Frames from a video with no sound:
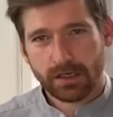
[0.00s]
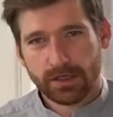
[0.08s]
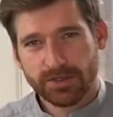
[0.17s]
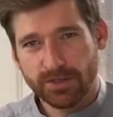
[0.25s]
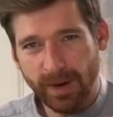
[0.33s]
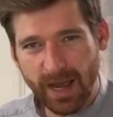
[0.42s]

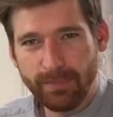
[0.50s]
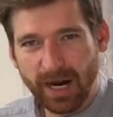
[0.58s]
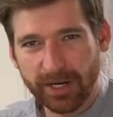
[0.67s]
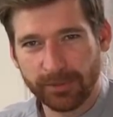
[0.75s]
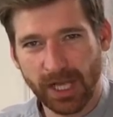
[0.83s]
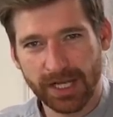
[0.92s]
So my
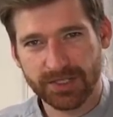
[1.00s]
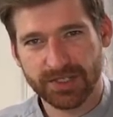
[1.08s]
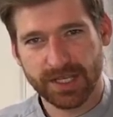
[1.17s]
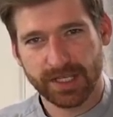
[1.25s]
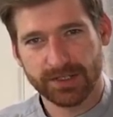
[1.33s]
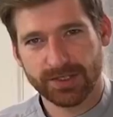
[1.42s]
bottom line is
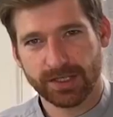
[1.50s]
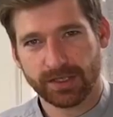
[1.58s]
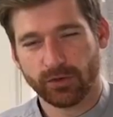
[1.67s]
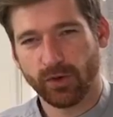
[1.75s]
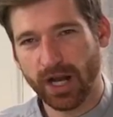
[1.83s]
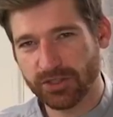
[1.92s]
this.
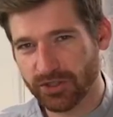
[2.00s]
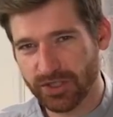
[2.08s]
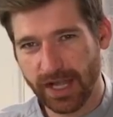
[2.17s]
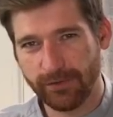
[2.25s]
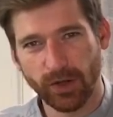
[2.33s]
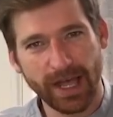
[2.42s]
Roger's
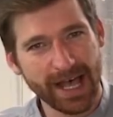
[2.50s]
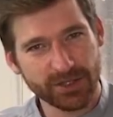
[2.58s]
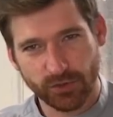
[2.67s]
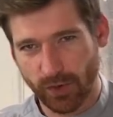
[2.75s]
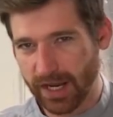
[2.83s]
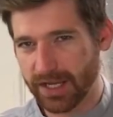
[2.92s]
level
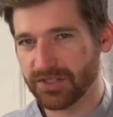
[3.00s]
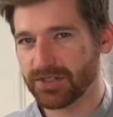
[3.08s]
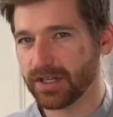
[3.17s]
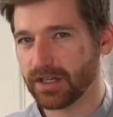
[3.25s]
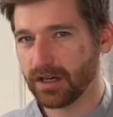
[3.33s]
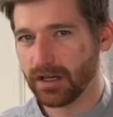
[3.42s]
has raised
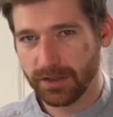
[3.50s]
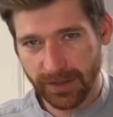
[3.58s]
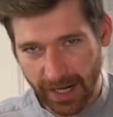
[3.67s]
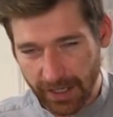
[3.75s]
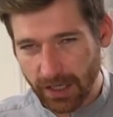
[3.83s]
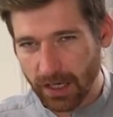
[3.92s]

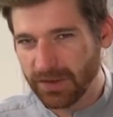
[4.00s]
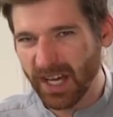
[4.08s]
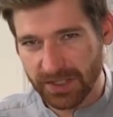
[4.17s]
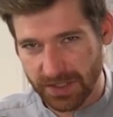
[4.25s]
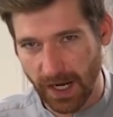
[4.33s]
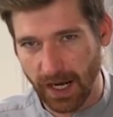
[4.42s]
not
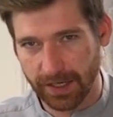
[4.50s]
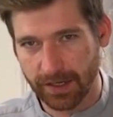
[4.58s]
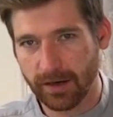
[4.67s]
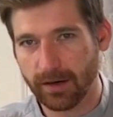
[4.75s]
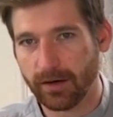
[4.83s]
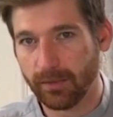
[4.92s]
a ton,